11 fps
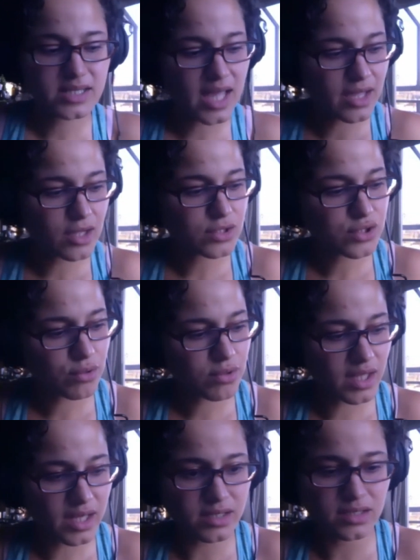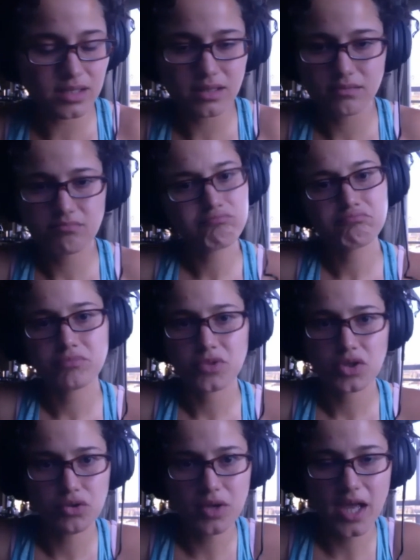like, two things
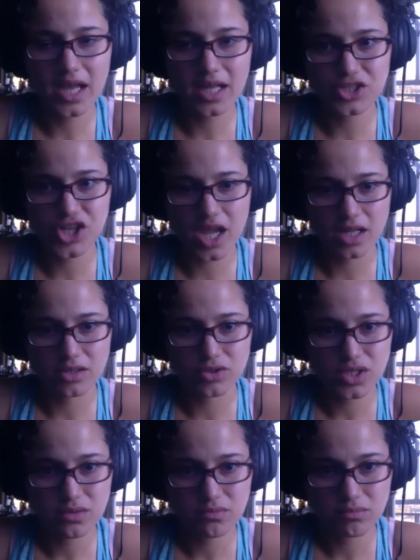you can't change: